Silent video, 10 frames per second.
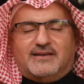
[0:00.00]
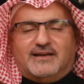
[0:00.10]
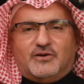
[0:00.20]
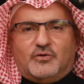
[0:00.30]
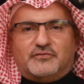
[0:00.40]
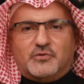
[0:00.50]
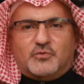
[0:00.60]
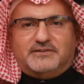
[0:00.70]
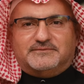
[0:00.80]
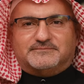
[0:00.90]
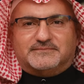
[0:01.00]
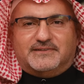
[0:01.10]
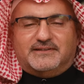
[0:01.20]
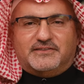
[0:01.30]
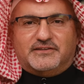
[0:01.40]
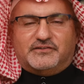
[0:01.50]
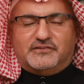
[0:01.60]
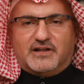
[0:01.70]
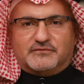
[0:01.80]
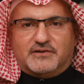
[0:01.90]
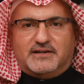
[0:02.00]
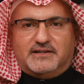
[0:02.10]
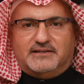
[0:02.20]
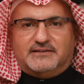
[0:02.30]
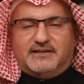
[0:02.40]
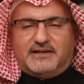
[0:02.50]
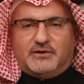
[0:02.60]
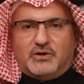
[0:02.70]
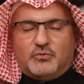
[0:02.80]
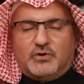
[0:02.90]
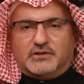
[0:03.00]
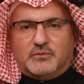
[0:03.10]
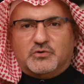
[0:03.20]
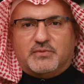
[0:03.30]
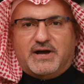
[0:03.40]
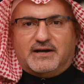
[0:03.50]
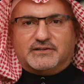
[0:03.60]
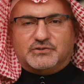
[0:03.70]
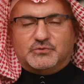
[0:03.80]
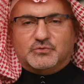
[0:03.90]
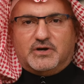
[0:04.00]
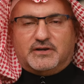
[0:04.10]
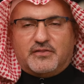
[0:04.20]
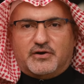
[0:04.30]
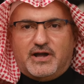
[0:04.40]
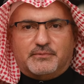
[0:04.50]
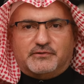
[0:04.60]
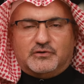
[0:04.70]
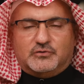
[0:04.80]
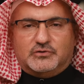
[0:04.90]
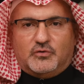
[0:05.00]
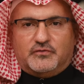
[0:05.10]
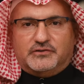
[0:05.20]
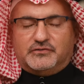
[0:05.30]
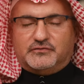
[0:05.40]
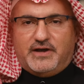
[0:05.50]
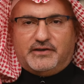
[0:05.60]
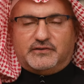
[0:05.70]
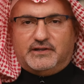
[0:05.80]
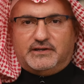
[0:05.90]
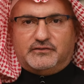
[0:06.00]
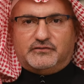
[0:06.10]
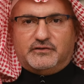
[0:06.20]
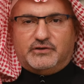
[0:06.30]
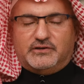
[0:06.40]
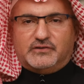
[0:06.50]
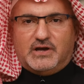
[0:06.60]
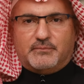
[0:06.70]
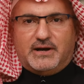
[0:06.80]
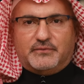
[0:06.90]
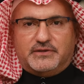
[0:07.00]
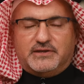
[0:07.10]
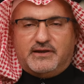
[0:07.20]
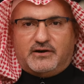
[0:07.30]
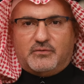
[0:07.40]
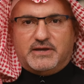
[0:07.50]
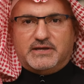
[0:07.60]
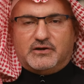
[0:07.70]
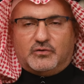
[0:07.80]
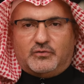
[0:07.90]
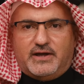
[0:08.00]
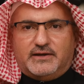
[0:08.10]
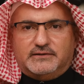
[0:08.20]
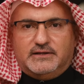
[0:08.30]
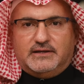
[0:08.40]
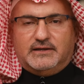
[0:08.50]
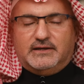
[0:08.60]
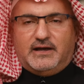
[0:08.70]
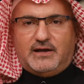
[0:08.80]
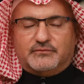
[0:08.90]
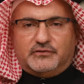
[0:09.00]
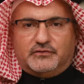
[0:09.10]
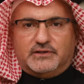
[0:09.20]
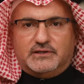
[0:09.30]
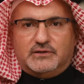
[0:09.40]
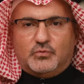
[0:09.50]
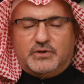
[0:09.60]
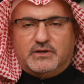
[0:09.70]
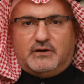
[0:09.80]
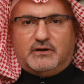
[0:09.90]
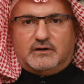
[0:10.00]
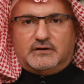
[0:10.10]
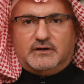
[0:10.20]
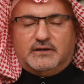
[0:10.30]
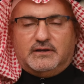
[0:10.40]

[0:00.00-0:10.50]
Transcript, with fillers: Hello, everyone. This is Al Fadi, and I want to welcome you back to another episode of this fascinating series about the Aramaic Quran. Obviously, we are